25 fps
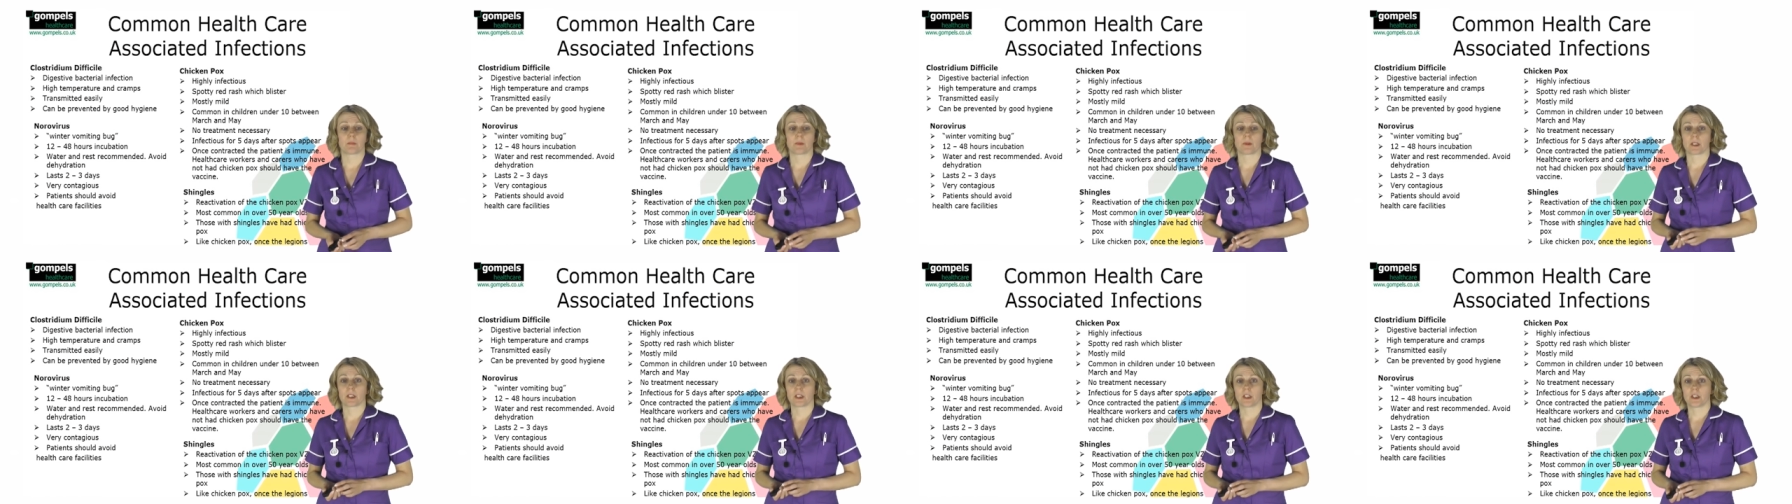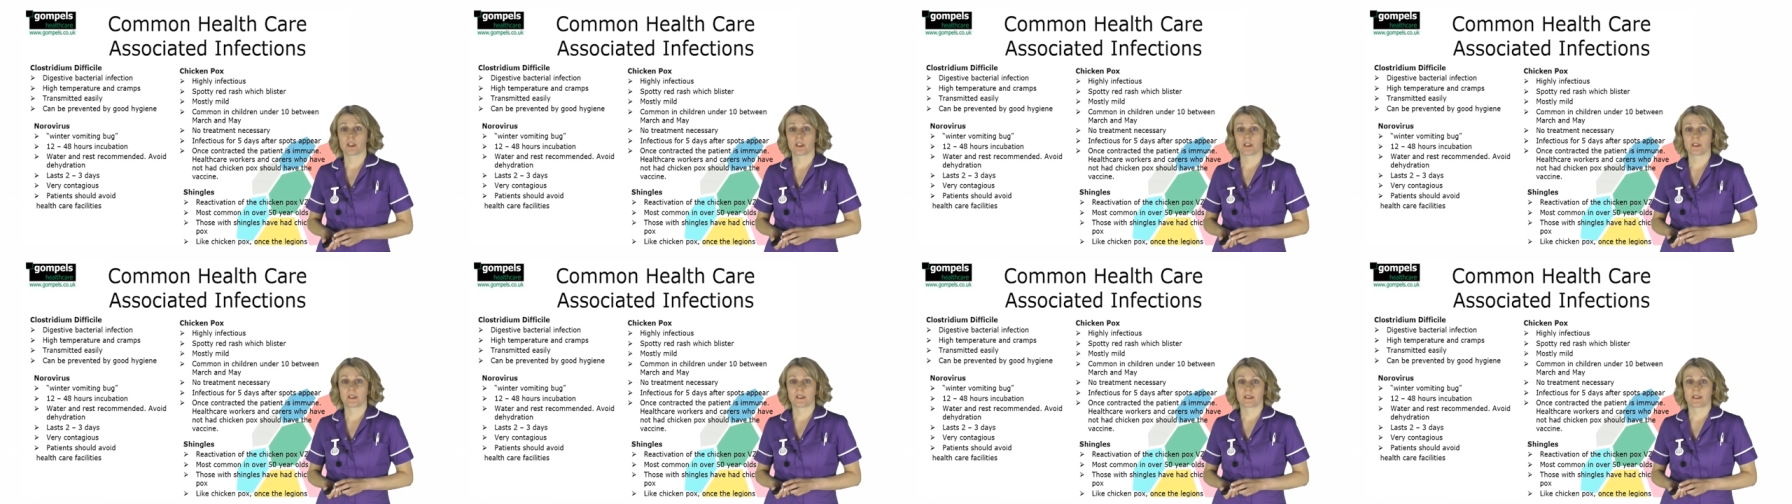by
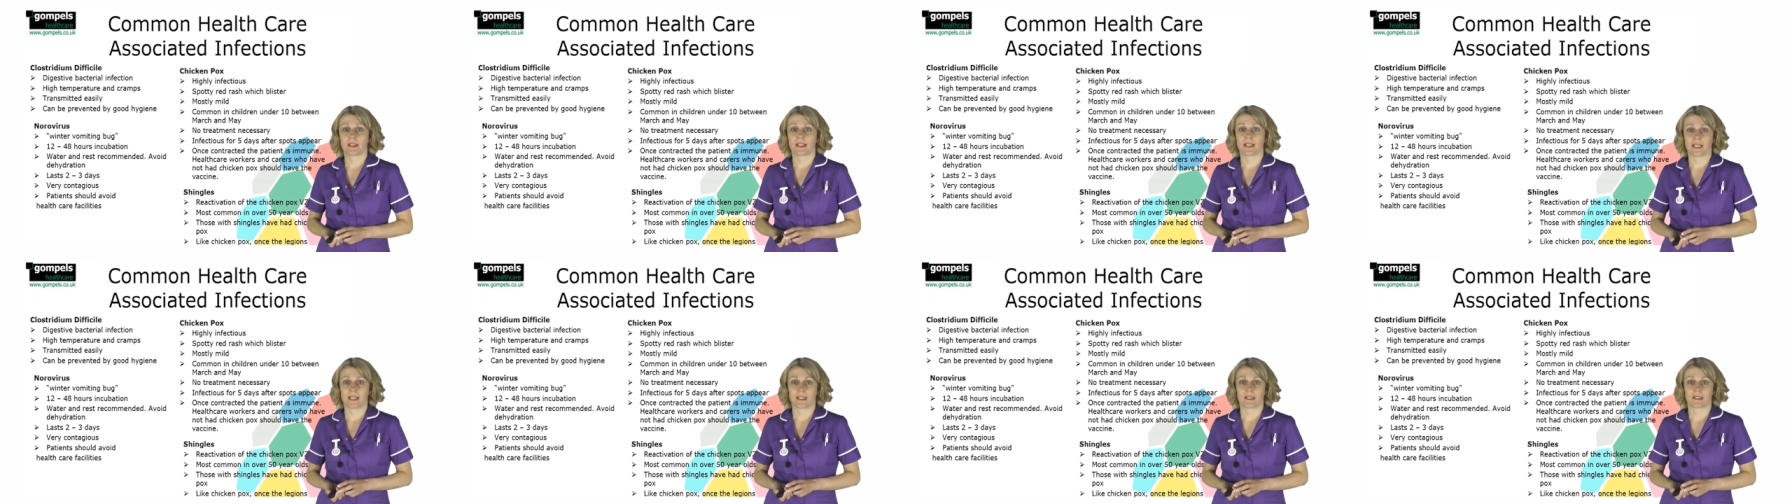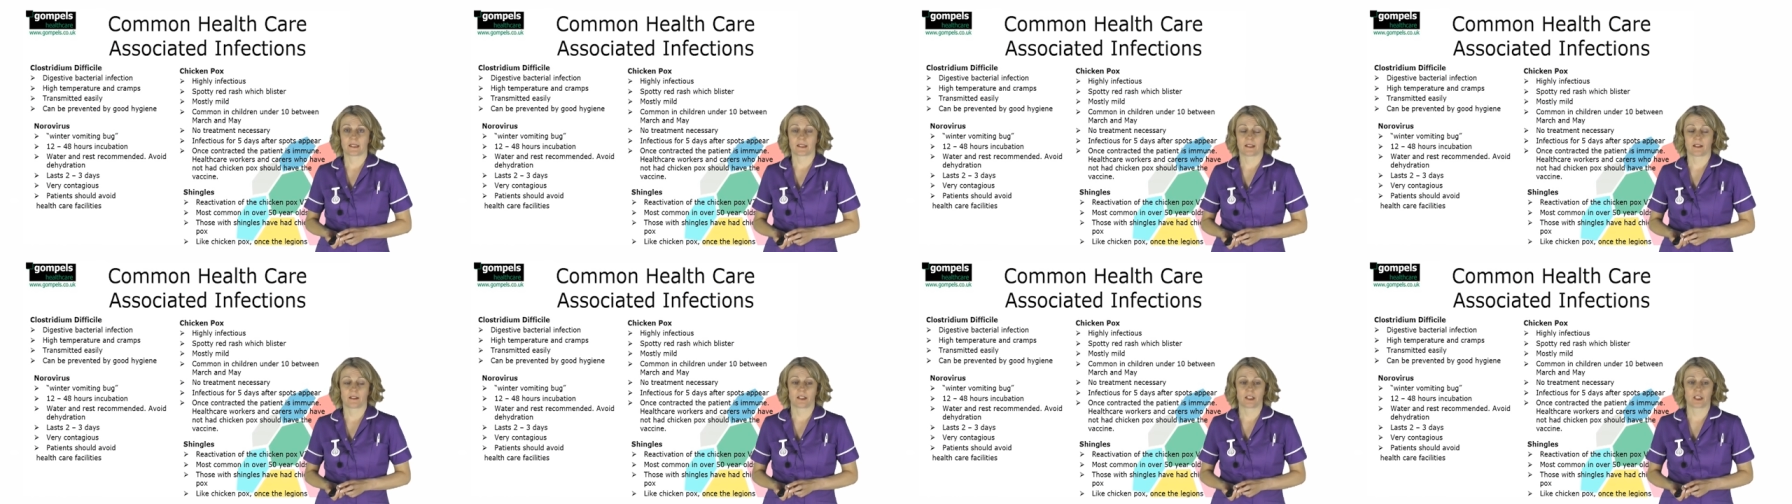good
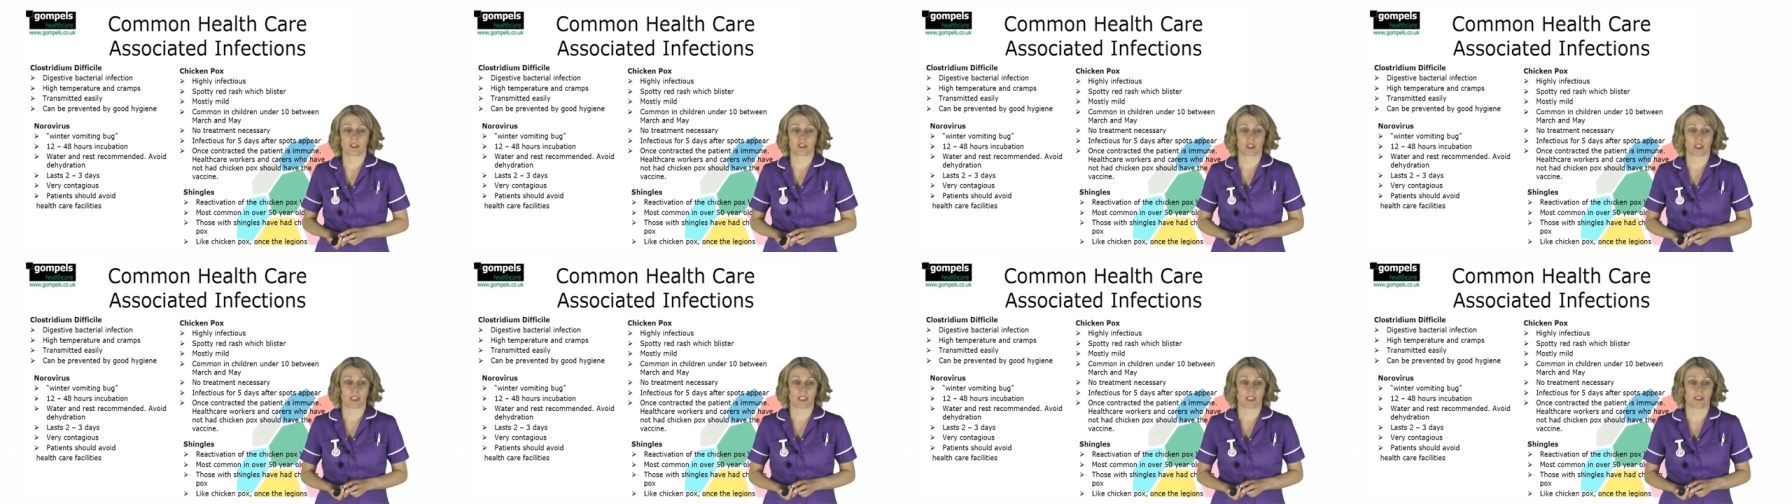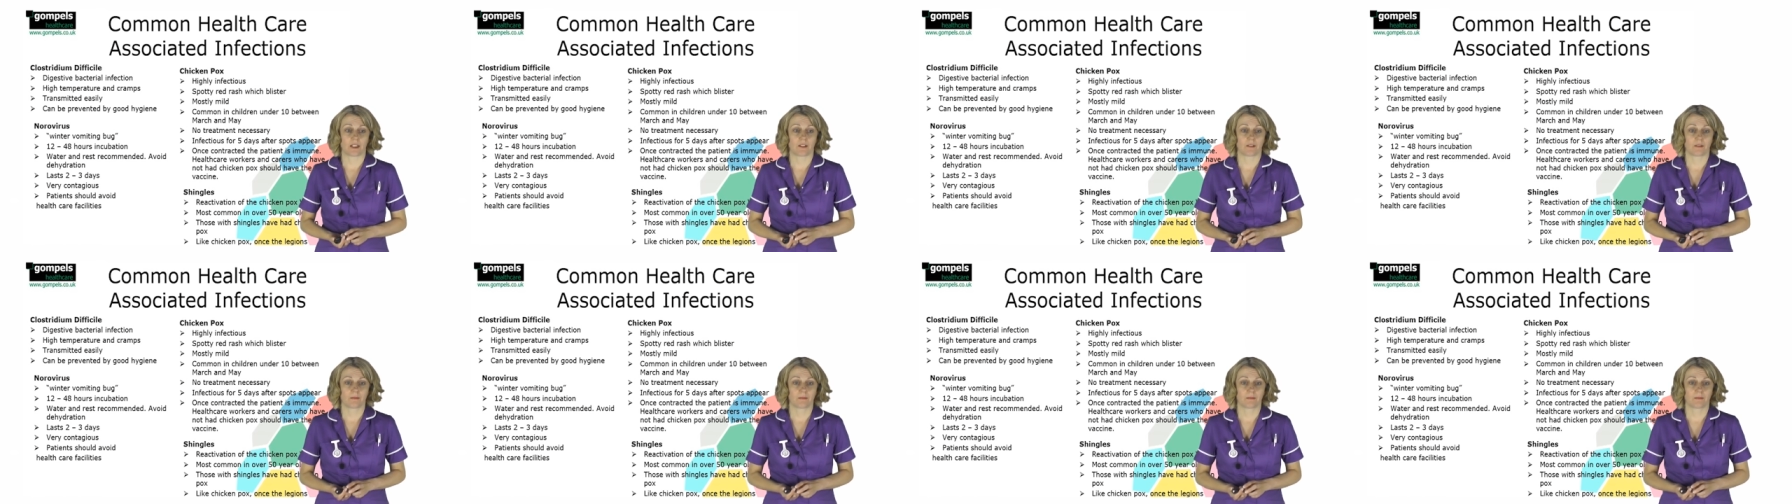hand hygiene.